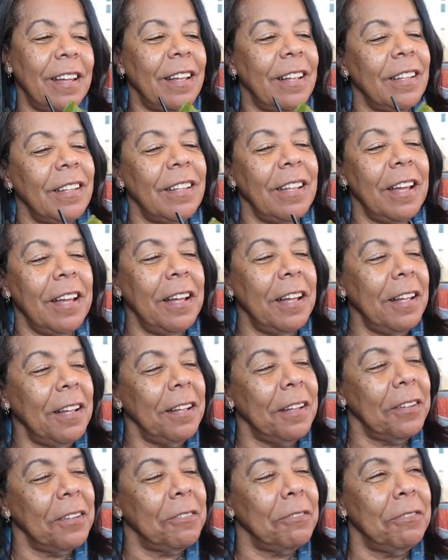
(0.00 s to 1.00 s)
Oh my
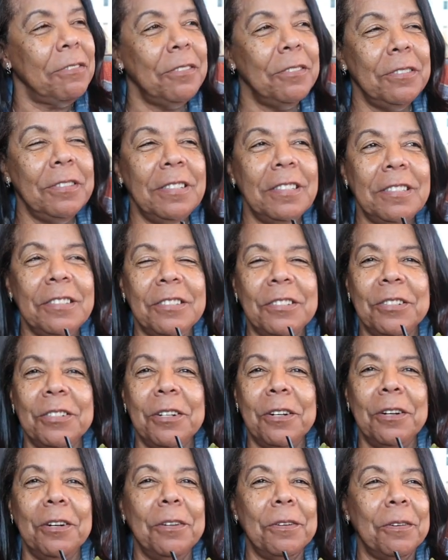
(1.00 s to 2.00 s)
God.
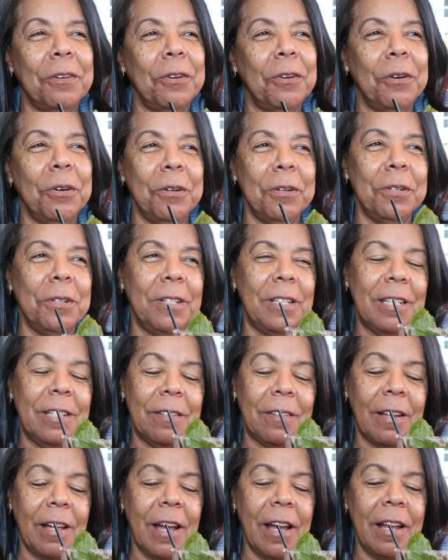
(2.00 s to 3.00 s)
So
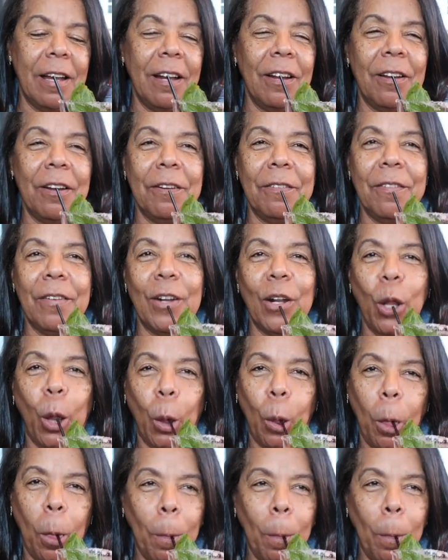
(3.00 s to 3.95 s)
good. Delicious.